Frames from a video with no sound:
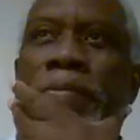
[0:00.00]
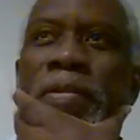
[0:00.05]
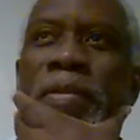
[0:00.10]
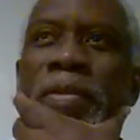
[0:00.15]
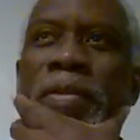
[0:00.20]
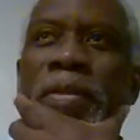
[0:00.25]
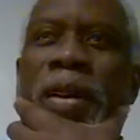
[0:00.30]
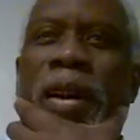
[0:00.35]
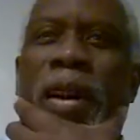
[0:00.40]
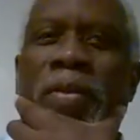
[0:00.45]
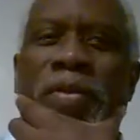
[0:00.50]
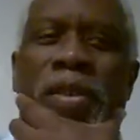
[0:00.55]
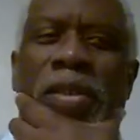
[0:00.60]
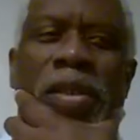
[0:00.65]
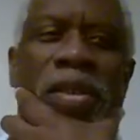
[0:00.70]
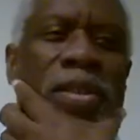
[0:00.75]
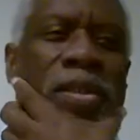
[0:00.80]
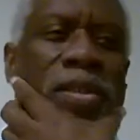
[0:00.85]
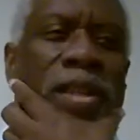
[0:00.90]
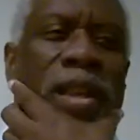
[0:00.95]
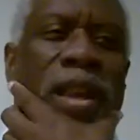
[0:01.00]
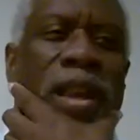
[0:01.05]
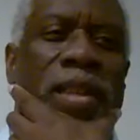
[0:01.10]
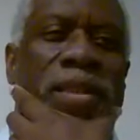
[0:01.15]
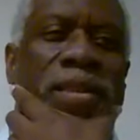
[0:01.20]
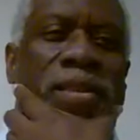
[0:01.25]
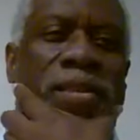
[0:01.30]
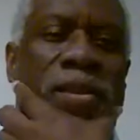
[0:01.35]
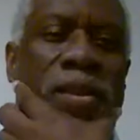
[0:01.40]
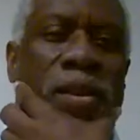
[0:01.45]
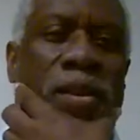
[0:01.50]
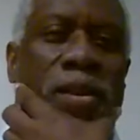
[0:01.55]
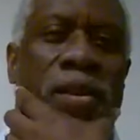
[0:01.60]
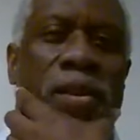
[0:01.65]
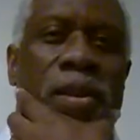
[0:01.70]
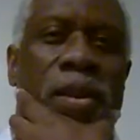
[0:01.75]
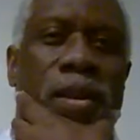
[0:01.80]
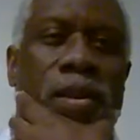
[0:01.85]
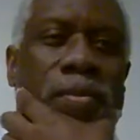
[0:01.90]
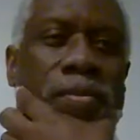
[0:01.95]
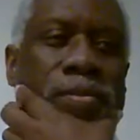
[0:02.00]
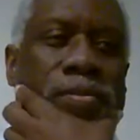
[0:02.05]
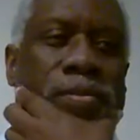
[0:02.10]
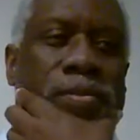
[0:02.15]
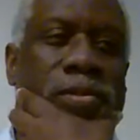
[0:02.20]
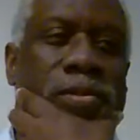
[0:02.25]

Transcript: You ought to hear that term,